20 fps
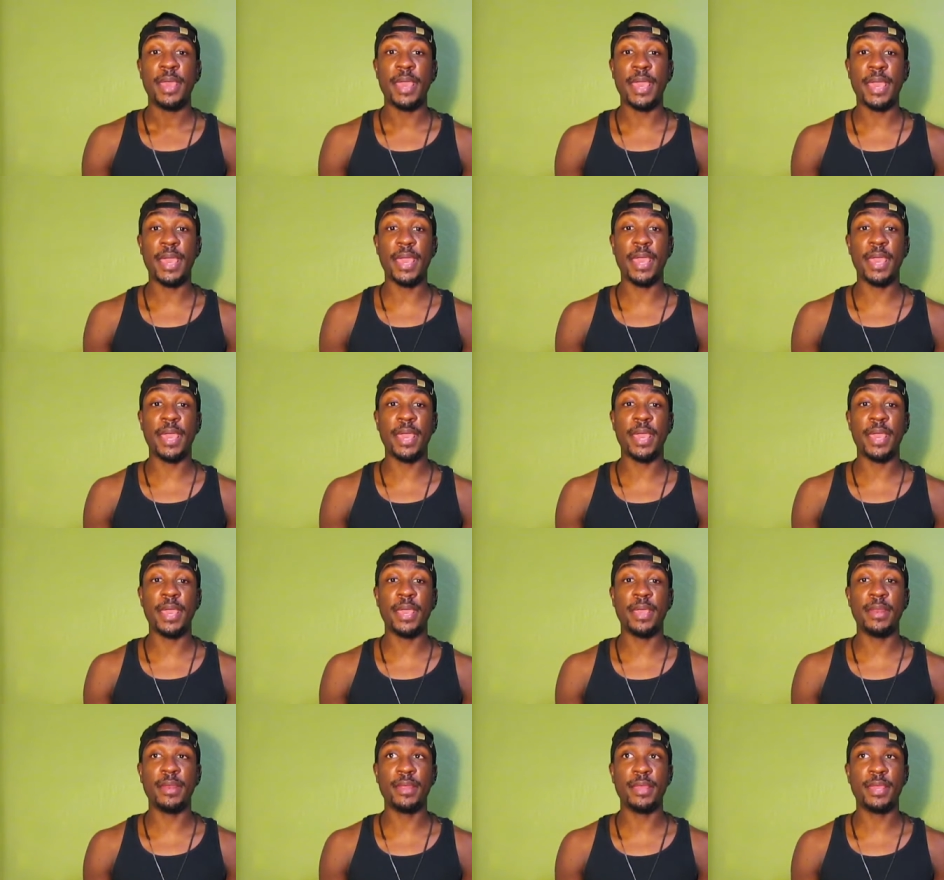
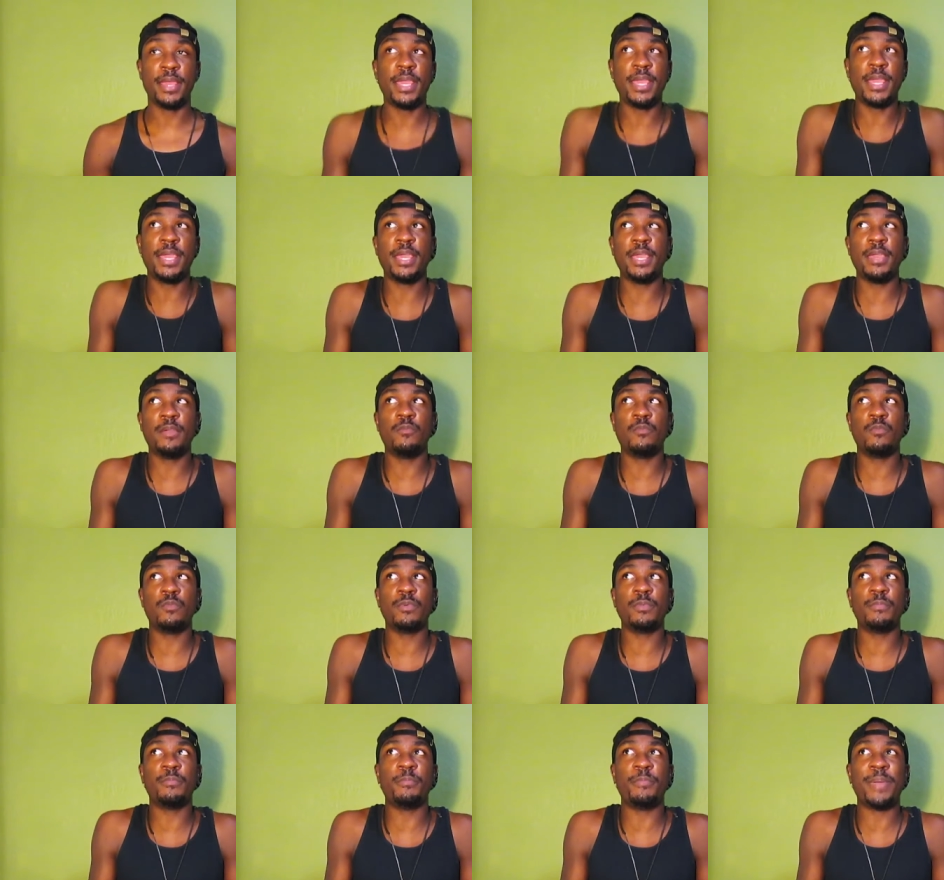And he
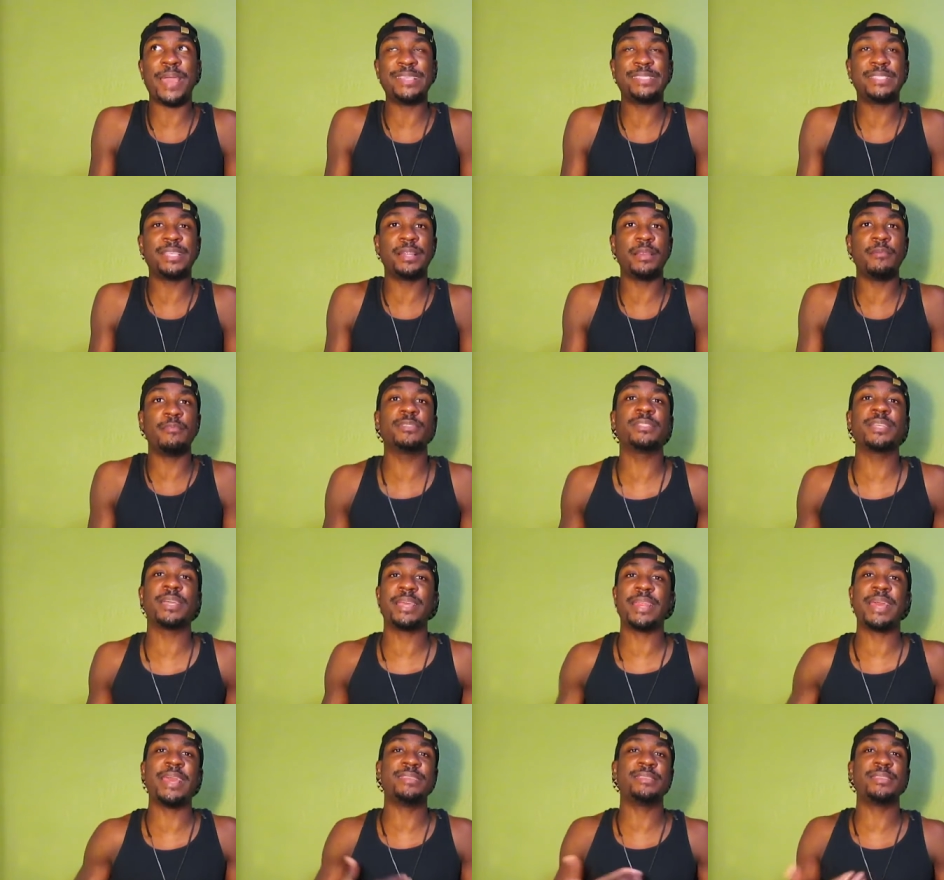basically was
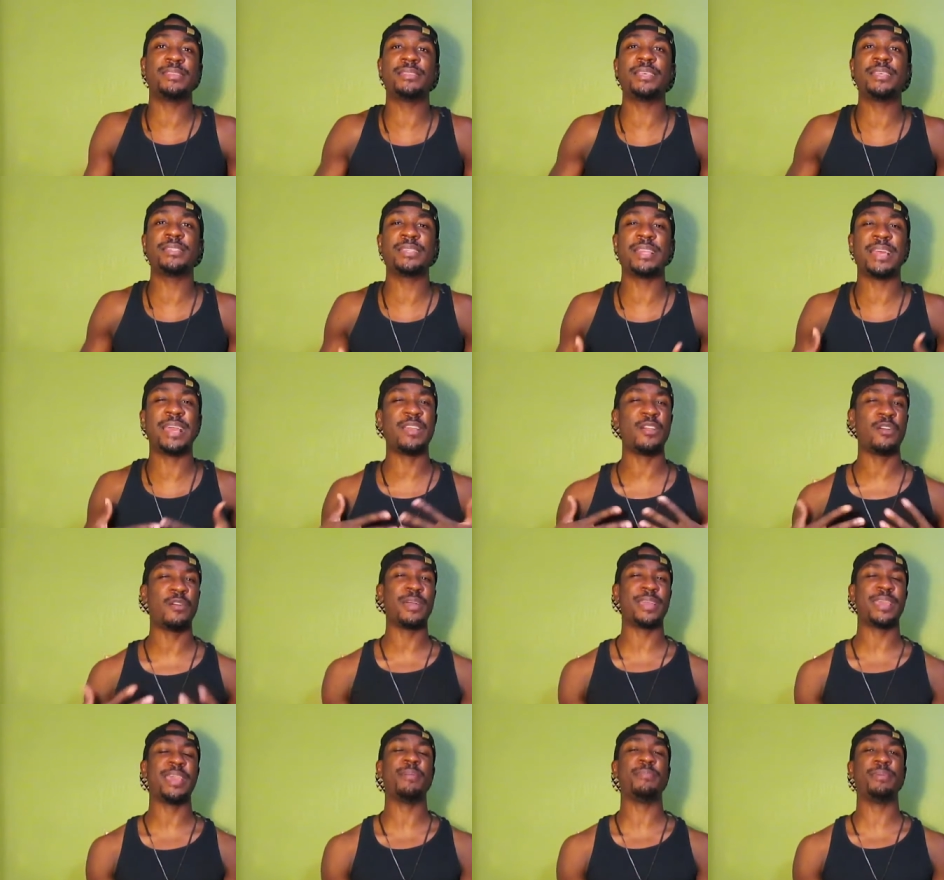looking at his decision like,
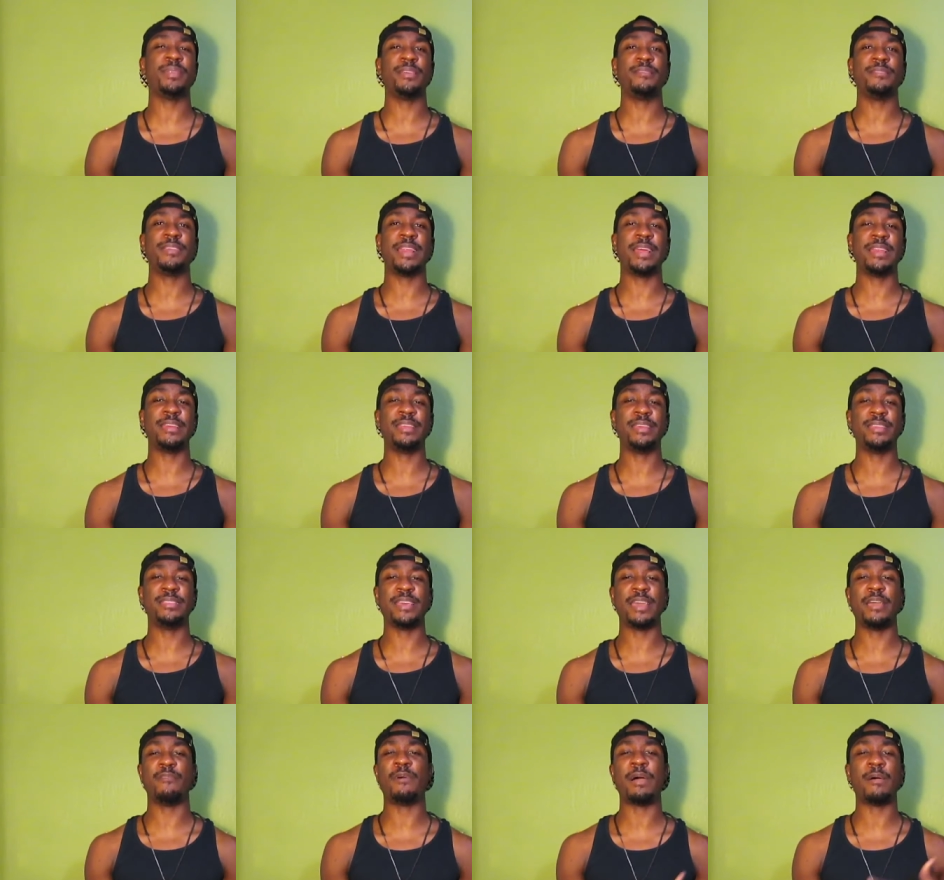oh, I can't believe that I did
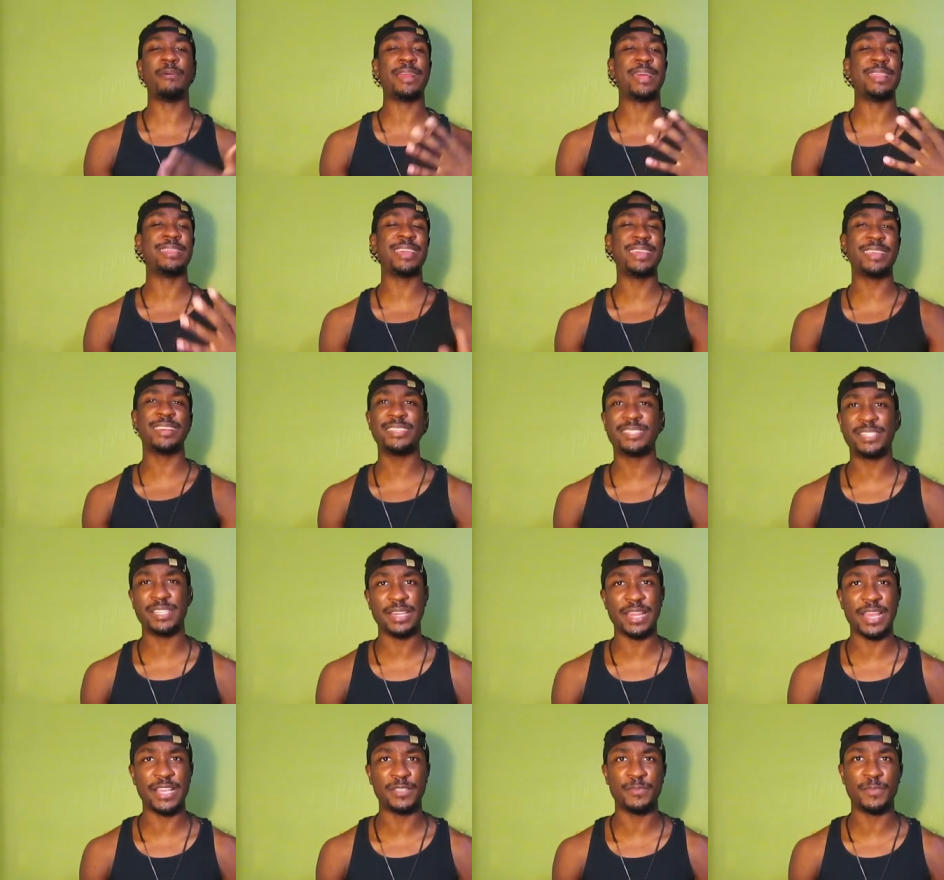that. Why would I think that
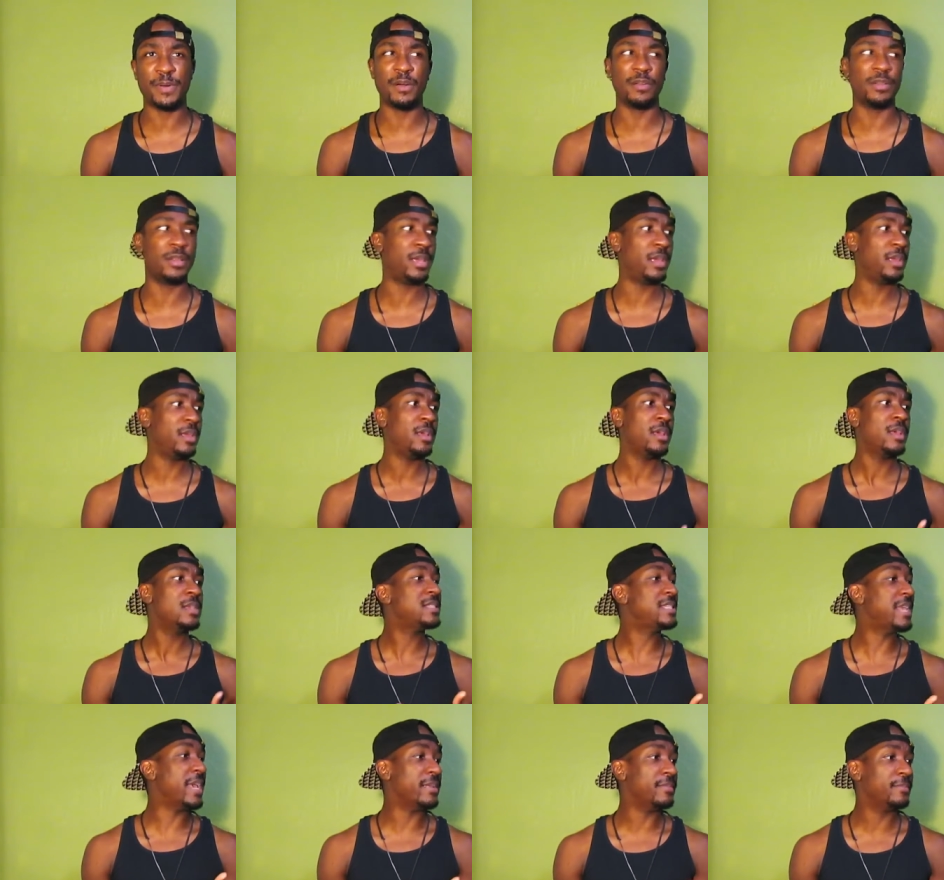she likes bowling?
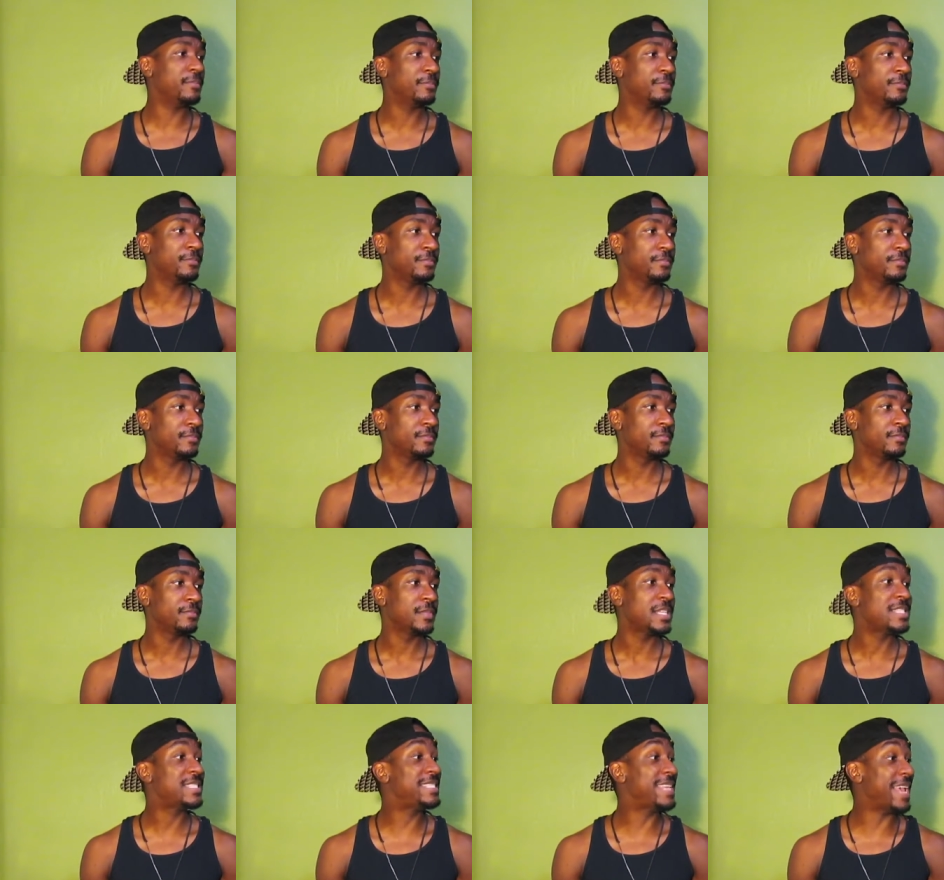Sit.
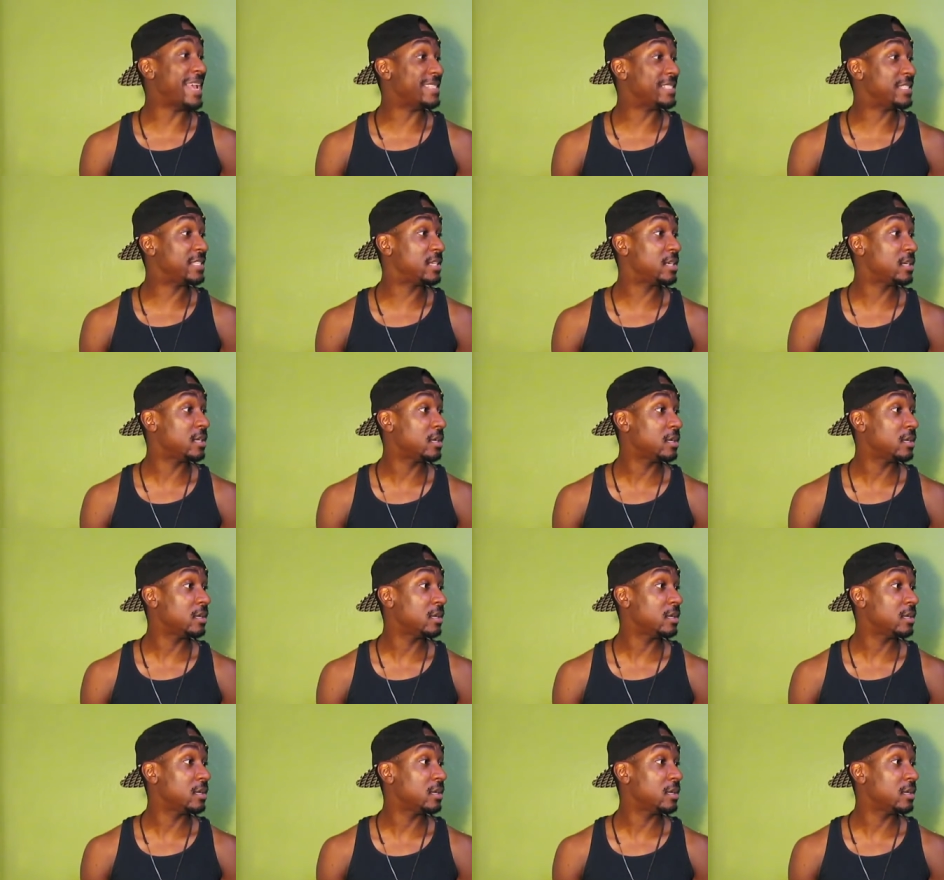Sit.